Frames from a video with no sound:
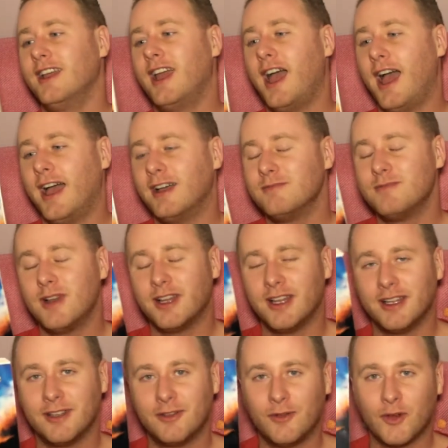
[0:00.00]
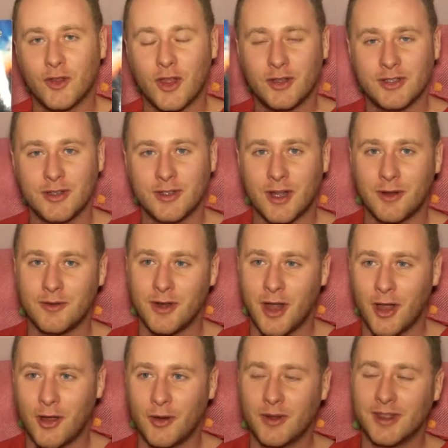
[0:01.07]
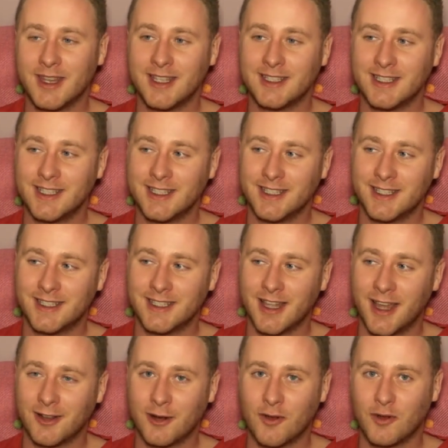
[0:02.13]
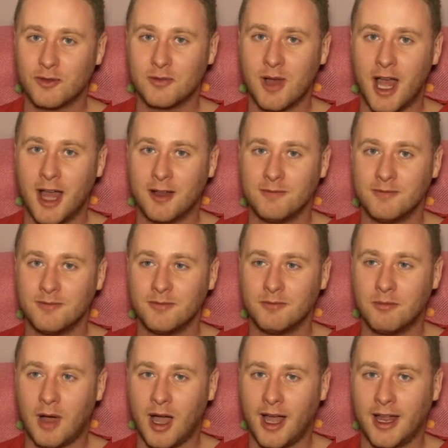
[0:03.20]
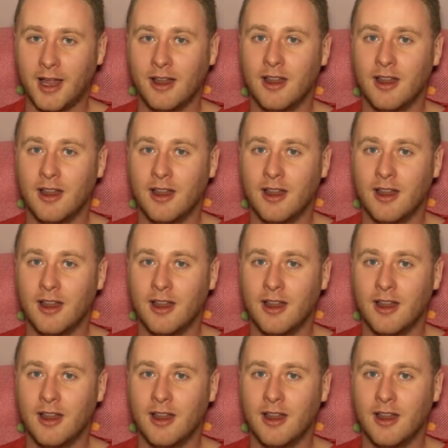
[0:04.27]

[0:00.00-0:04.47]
And for those who don't know, this is a novel by